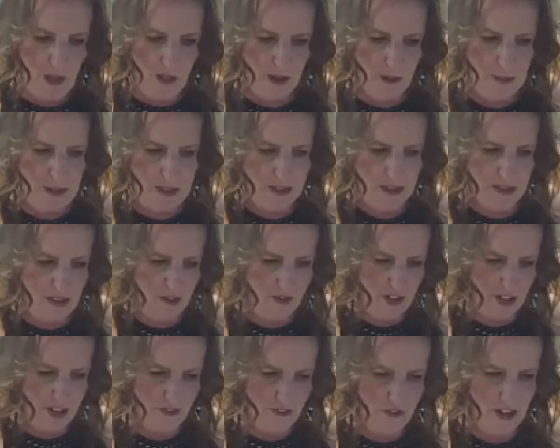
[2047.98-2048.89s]
let me see if
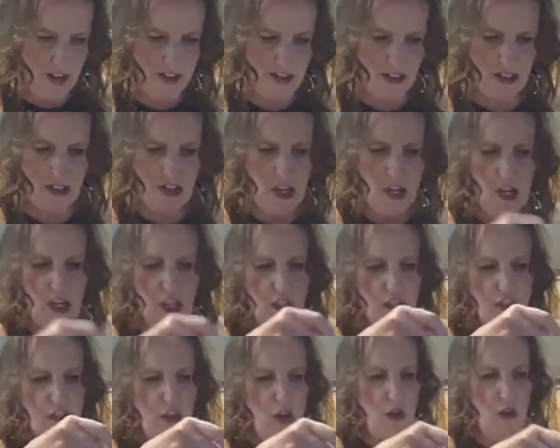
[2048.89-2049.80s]
I can find it.
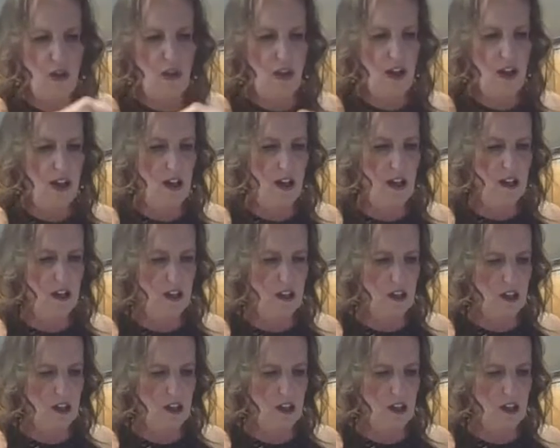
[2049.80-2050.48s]
So the